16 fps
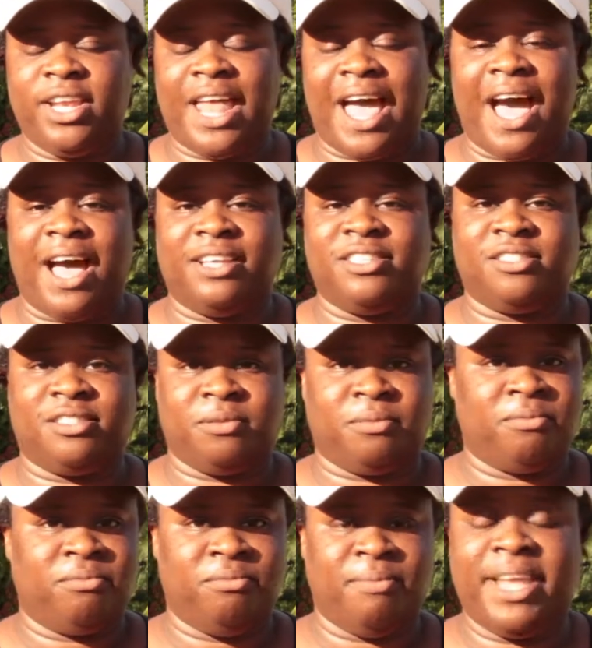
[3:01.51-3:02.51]
need as
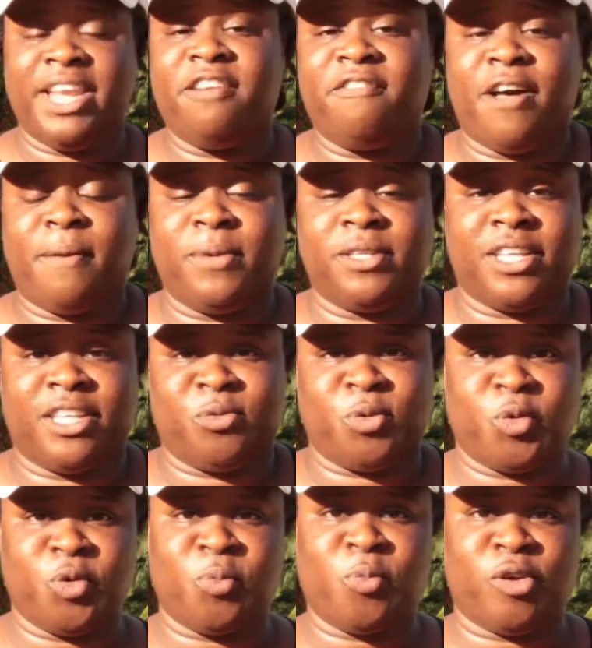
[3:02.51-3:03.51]
many farmers as
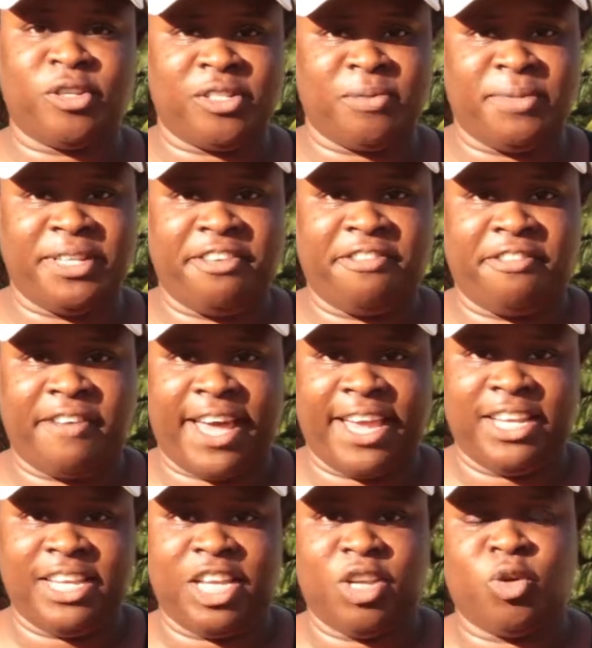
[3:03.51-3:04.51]
we could possibly
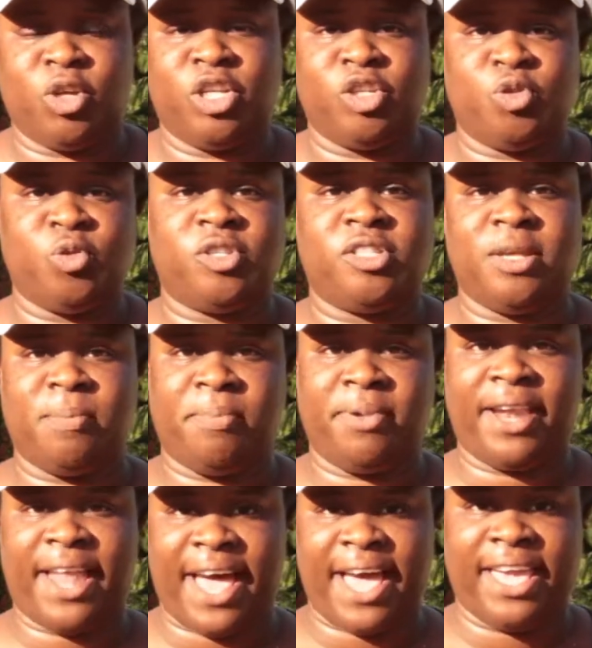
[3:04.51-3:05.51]
find in order to
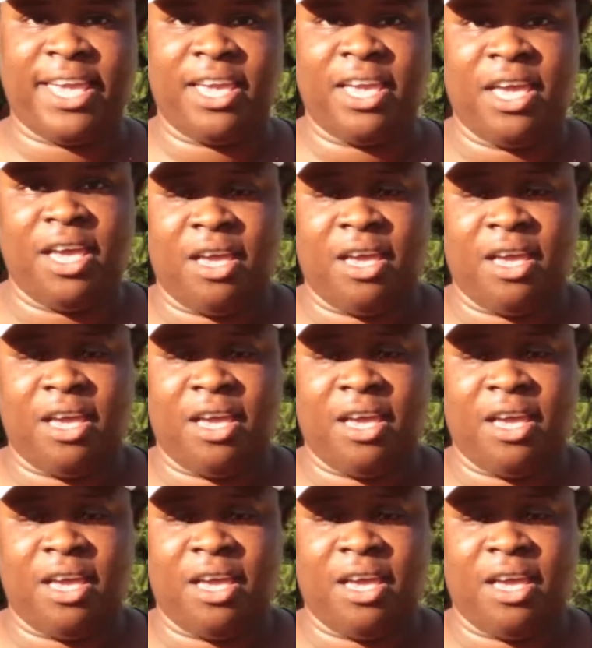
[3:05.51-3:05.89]
supply.